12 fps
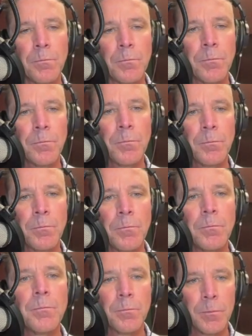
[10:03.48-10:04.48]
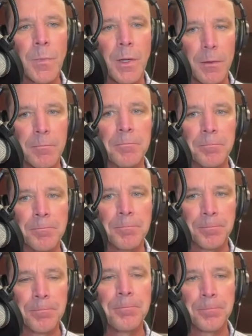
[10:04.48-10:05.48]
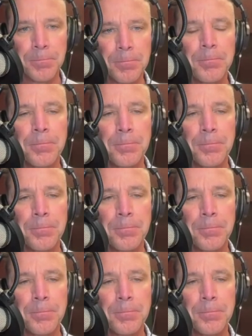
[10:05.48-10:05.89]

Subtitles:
much on the mound, and